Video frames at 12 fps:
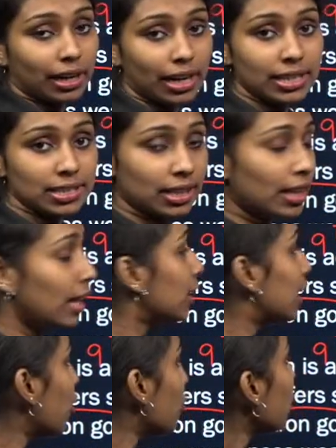right?
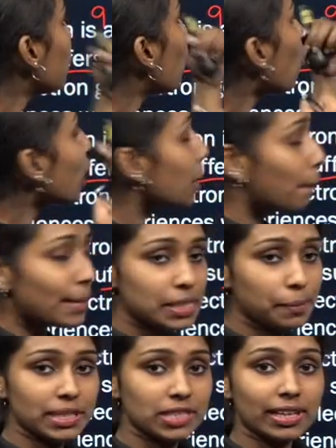There will be more
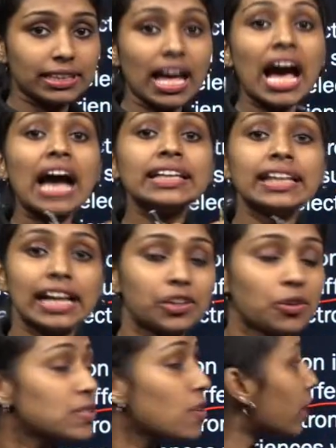repulsion between the other
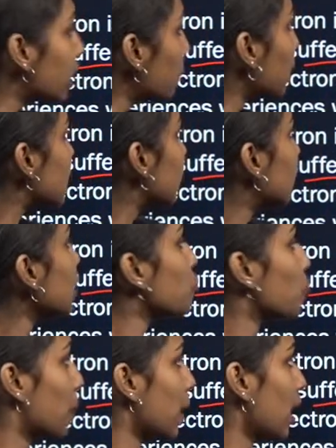electrons already present in the
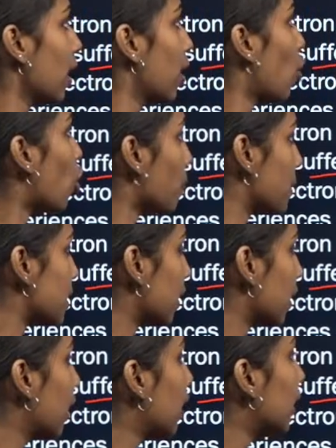2p orbital.
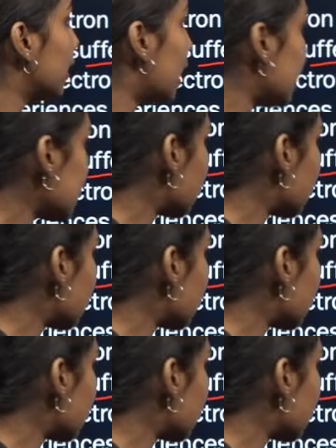That is